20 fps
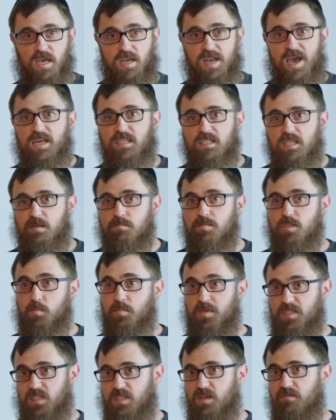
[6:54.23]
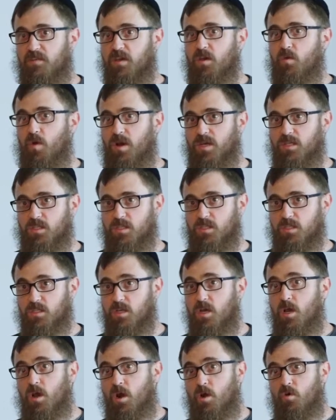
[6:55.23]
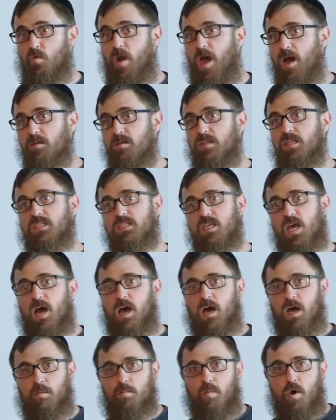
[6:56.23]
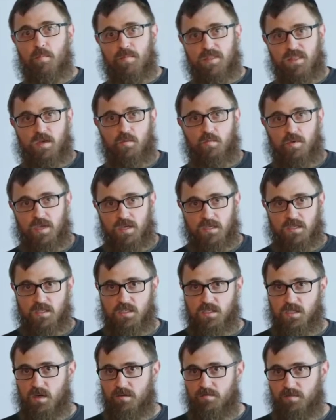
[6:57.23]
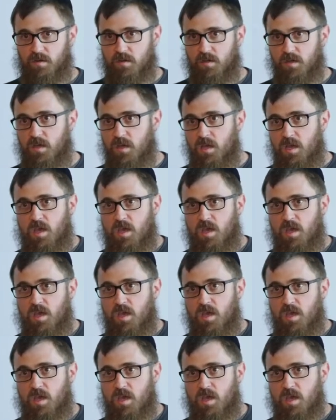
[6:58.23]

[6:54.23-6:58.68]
and asking them specific questions around this aha moment that we had discovered.